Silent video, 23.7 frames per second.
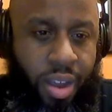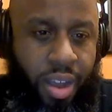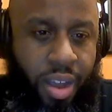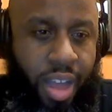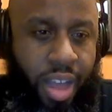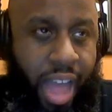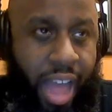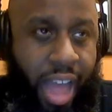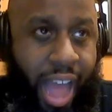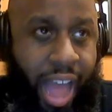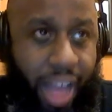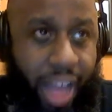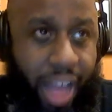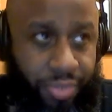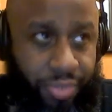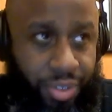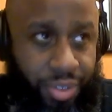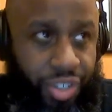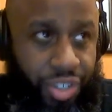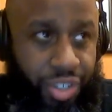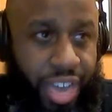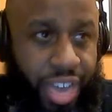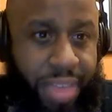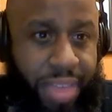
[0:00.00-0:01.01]
after
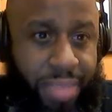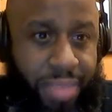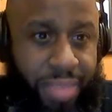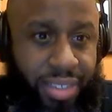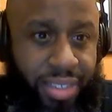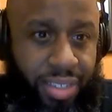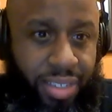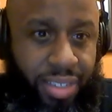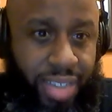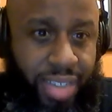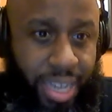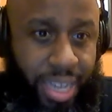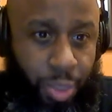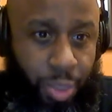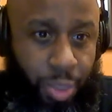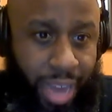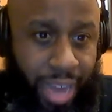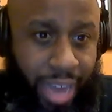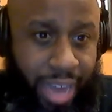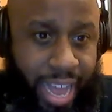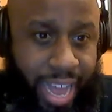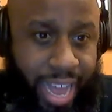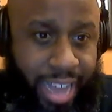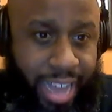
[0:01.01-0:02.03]
Jay misses that
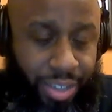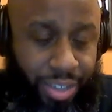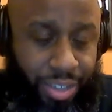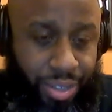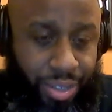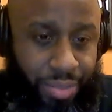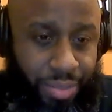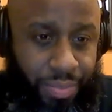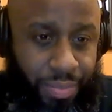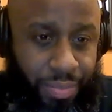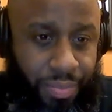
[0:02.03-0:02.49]
splash,